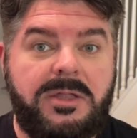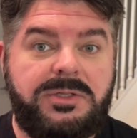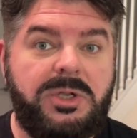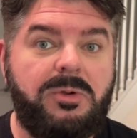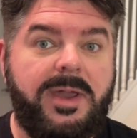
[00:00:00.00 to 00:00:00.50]

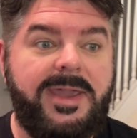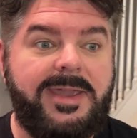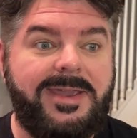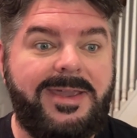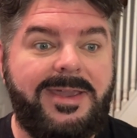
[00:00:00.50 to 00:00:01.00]
to
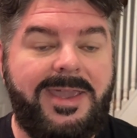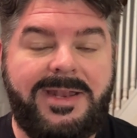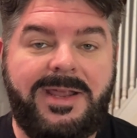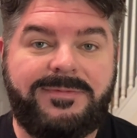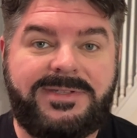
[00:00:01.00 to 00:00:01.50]
a
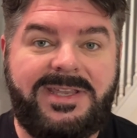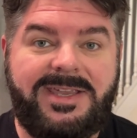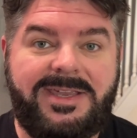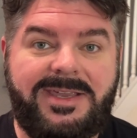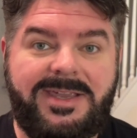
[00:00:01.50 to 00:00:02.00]

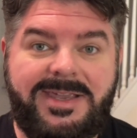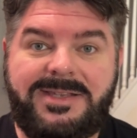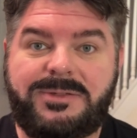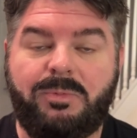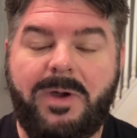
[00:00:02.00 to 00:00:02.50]
NFC
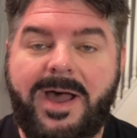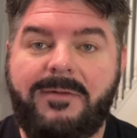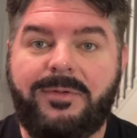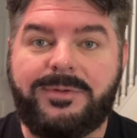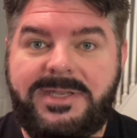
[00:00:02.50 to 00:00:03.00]
East
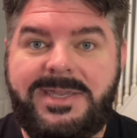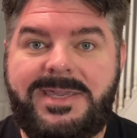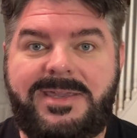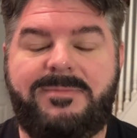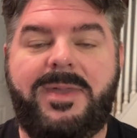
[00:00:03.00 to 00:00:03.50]
rival
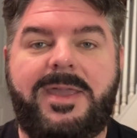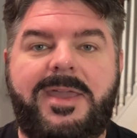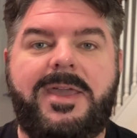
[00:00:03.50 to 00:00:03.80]
team.